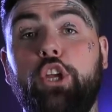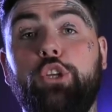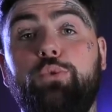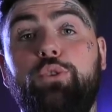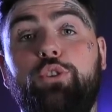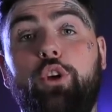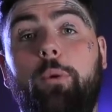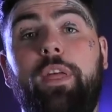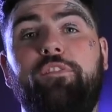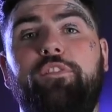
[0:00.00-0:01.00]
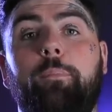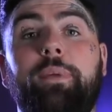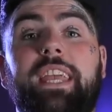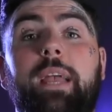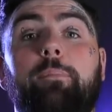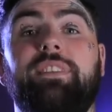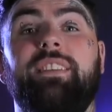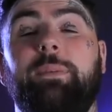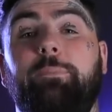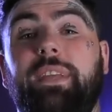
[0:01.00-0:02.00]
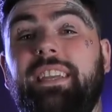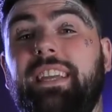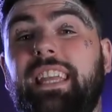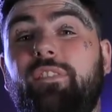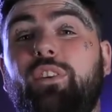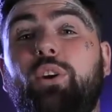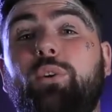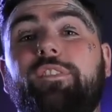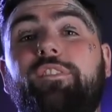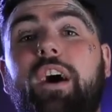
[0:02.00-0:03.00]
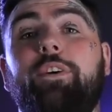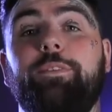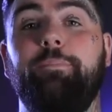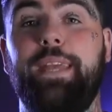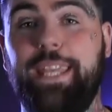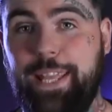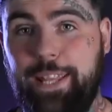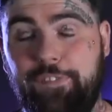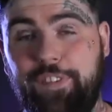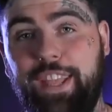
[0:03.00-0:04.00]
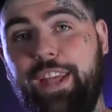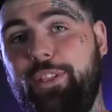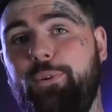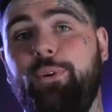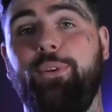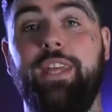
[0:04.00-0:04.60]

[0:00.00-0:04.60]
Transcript: you stop them from being able to speak and even go as far as making them forget their own